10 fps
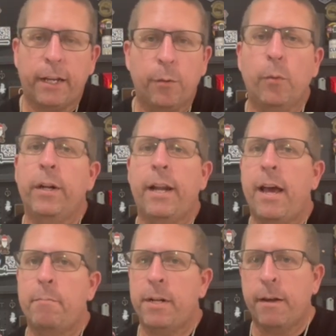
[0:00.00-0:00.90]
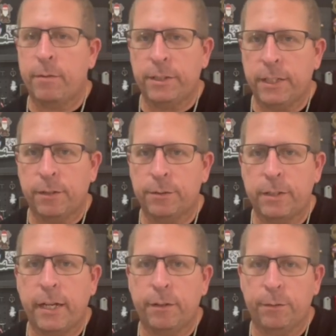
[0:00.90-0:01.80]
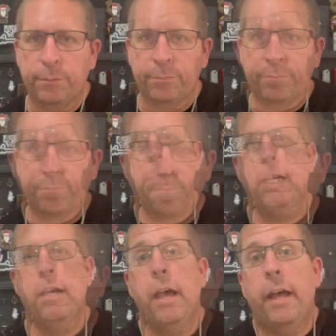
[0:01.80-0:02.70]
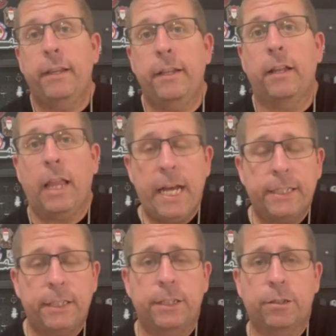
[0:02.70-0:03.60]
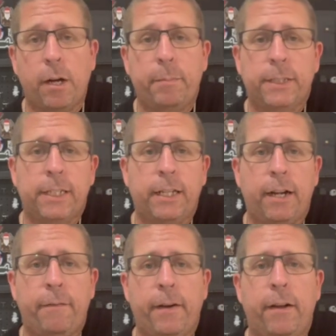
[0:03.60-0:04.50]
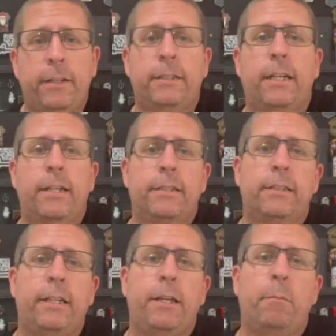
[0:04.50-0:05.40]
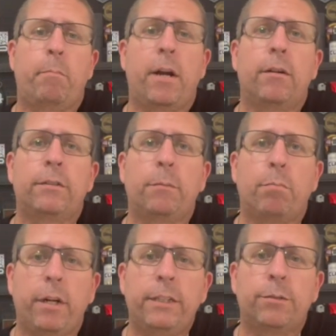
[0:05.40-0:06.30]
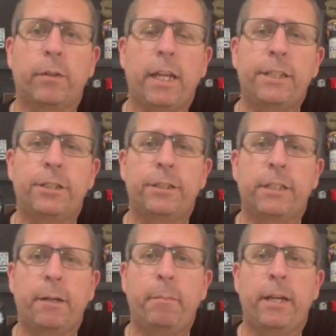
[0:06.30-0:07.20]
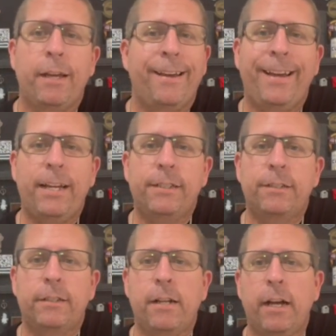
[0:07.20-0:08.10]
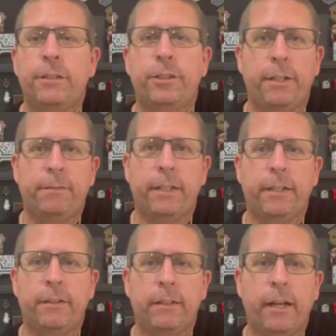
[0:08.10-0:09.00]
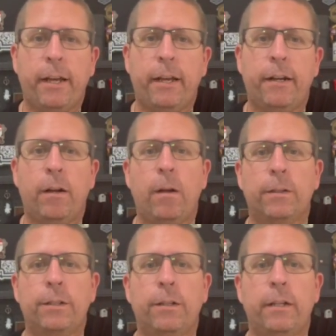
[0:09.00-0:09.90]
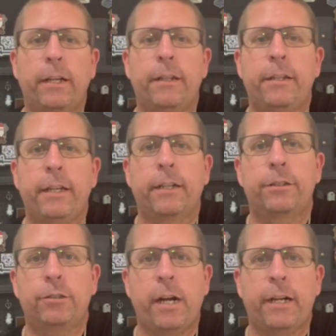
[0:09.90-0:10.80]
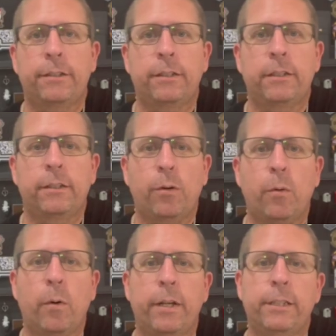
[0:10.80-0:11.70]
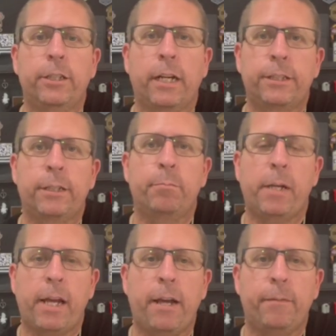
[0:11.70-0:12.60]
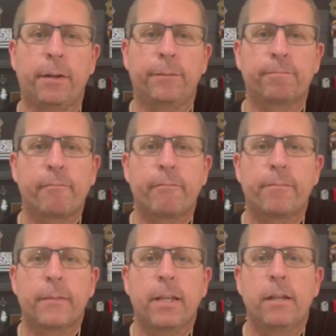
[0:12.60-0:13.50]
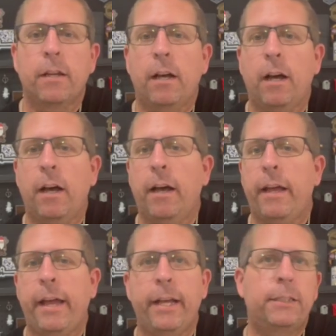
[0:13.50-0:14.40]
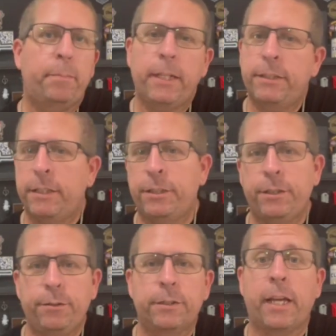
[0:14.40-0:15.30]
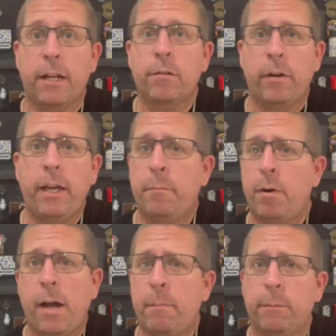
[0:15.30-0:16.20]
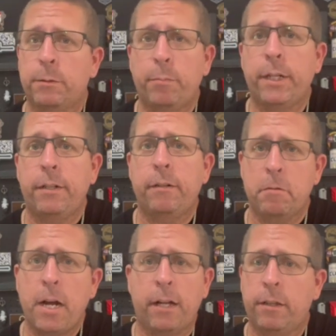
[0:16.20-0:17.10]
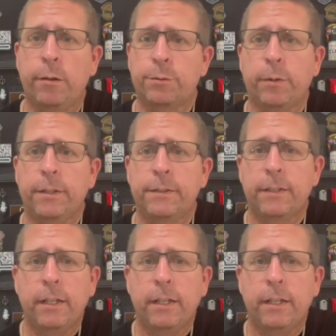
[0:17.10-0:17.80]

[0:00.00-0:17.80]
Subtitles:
It wouldn't happen every single cycle. And then the last discrepancy that I found, it says the barrel to breech relationship has not shifted and altered the extractor or ejection behavior. Headspace issues can create problems, but not those ones.